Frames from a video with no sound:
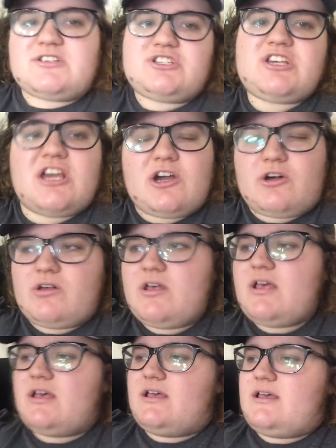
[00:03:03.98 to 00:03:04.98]
and chill.
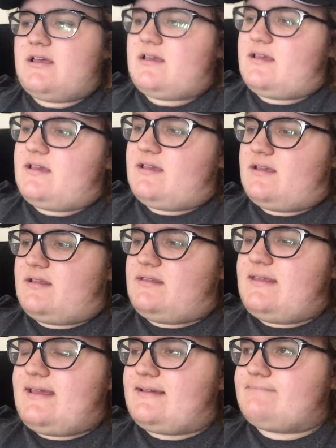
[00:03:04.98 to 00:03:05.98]
And
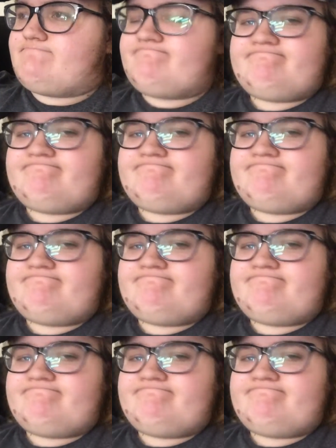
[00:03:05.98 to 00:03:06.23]
yeah,